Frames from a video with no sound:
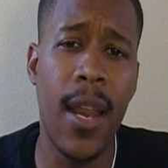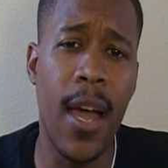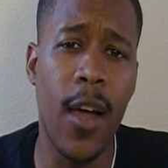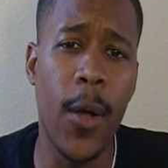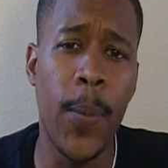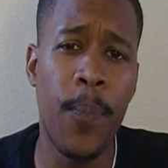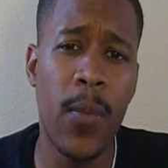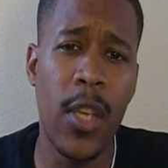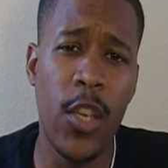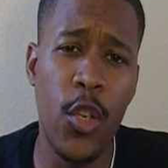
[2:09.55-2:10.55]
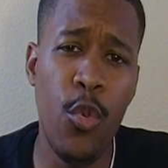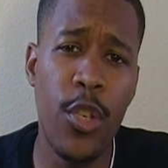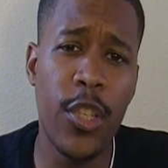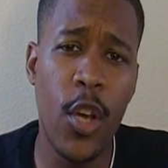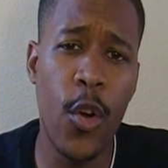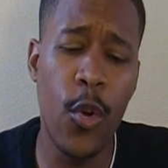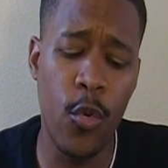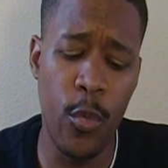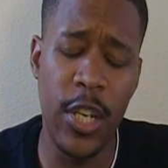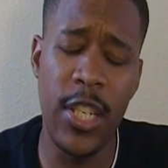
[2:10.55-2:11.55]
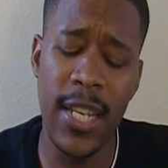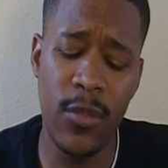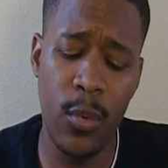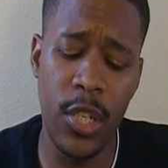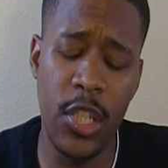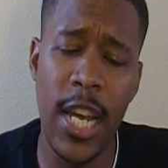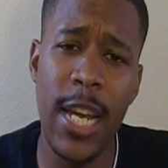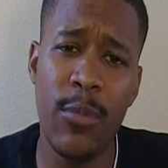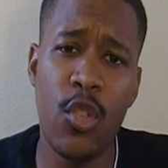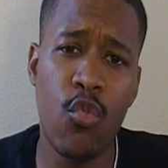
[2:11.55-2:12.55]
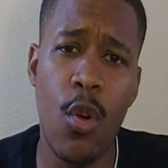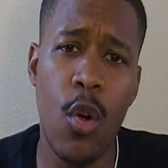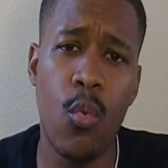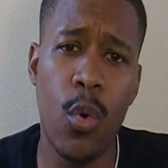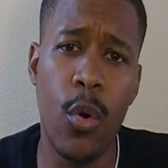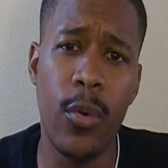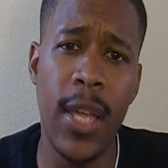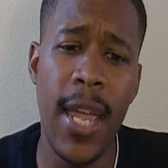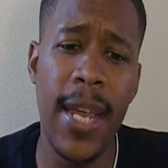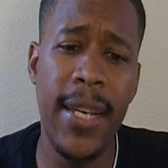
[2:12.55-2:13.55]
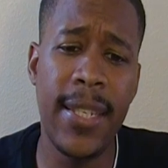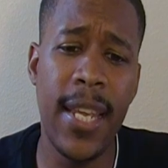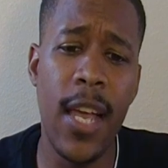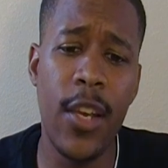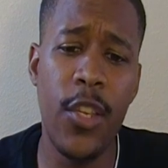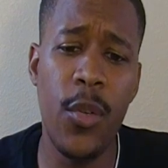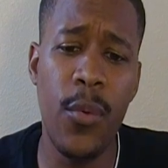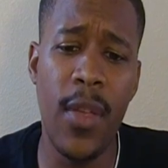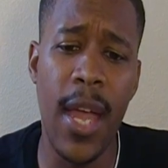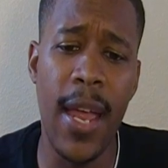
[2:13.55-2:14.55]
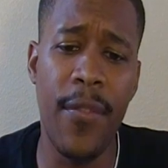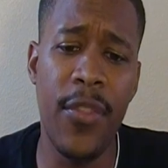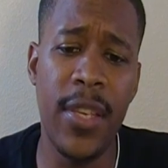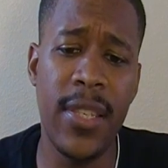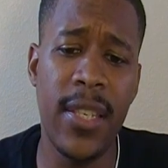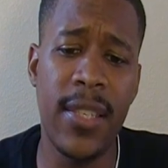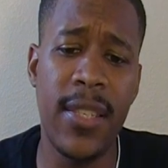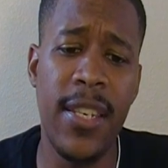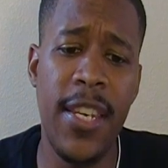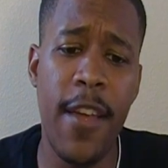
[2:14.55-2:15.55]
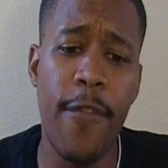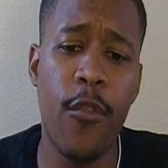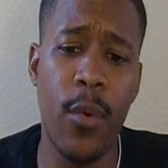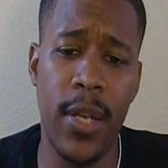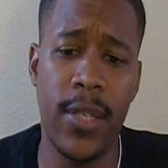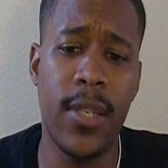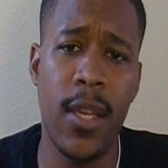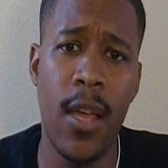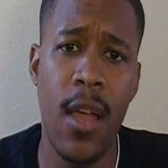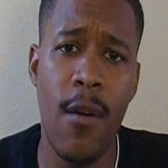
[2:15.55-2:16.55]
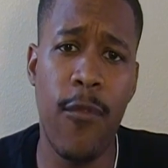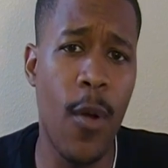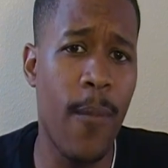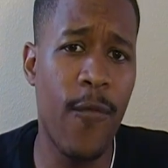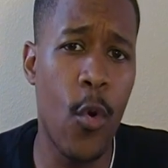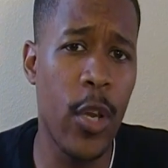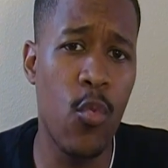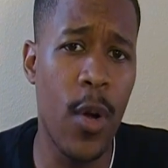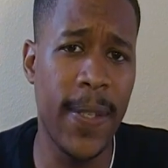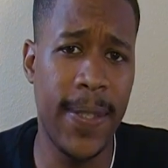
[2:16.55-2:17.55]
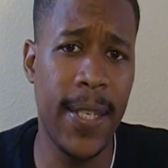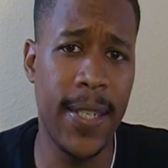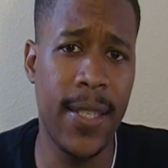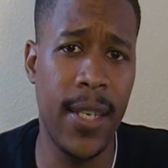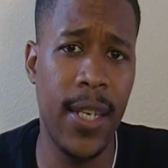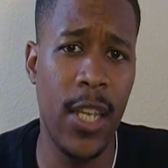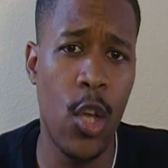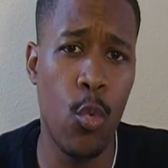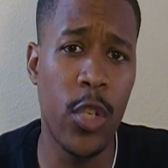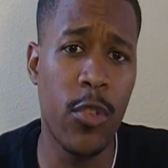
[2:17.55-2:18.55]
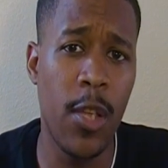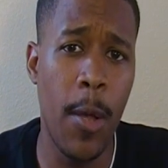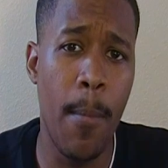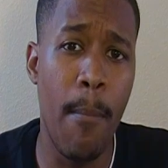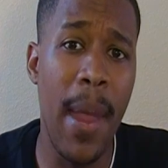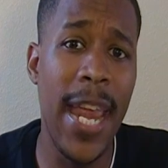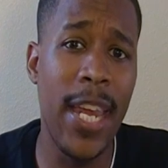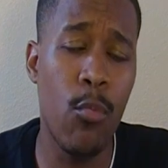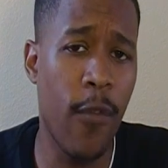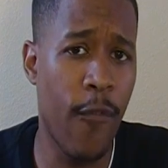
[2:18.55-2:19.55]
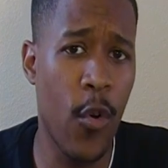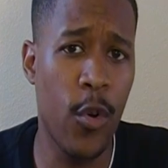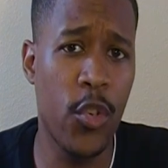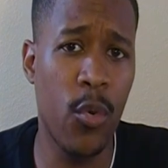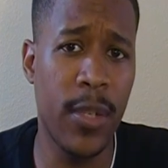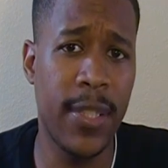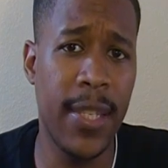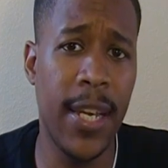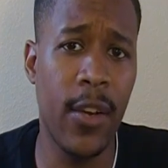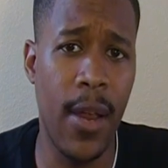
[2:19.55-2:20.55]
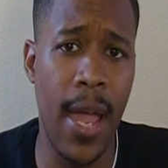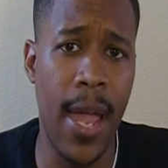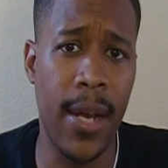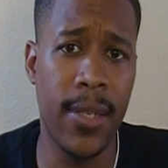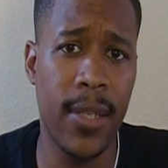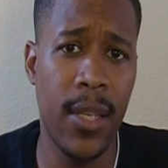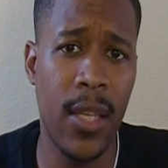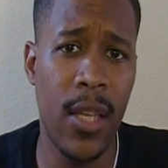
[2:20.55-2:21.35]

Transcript: Now you just heard that's what James Strong wrote. He's telling you that this is different from 4160, which may refer to a singular act.